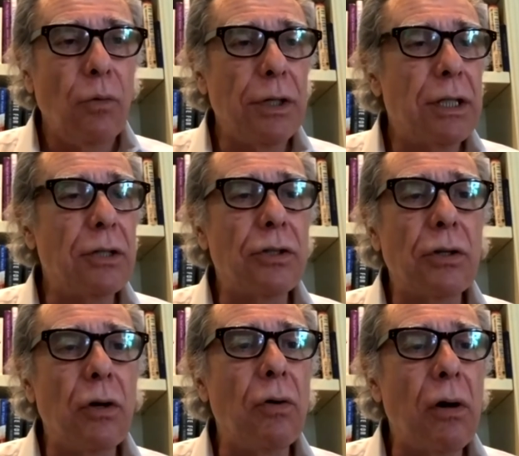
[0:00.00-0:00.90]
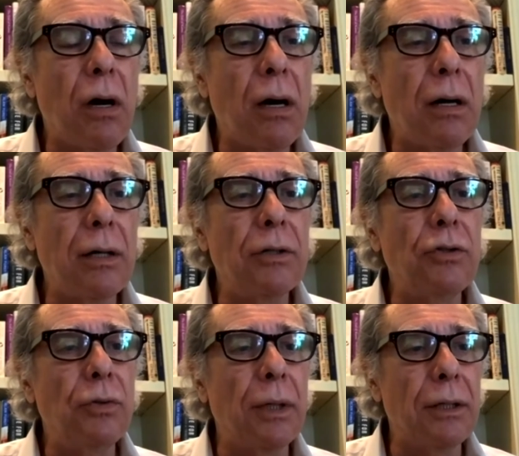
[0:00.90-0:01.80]
which is so
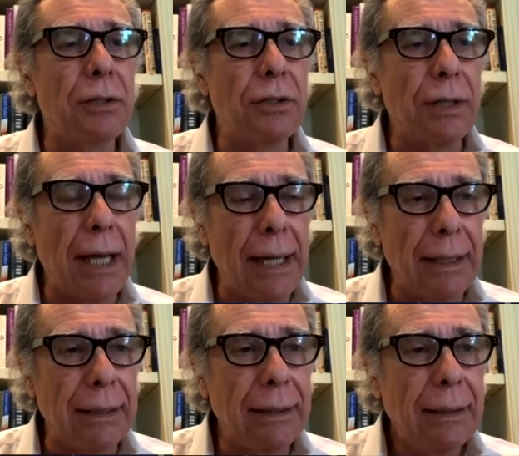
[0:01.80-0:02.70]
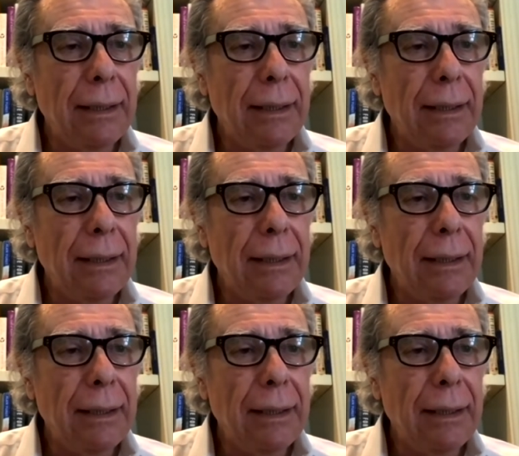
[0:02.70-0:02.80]
hard to understand.